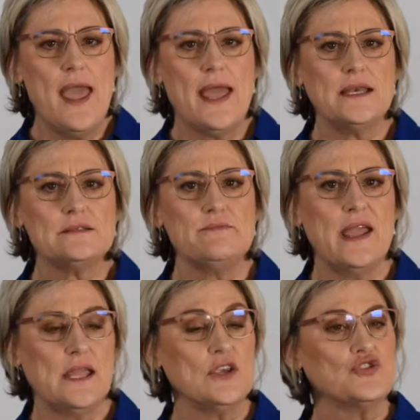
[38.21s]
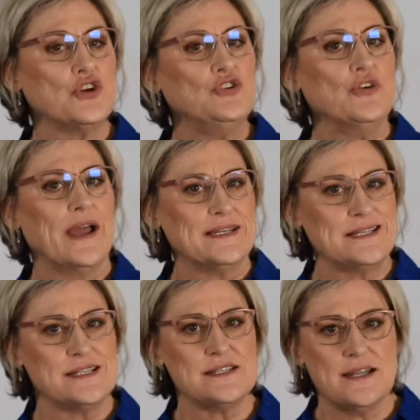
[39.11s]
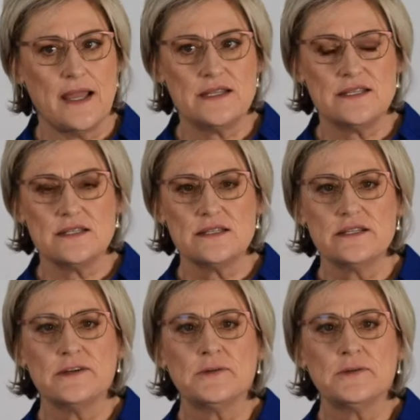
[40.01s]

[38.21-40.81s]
and making sure you understand it.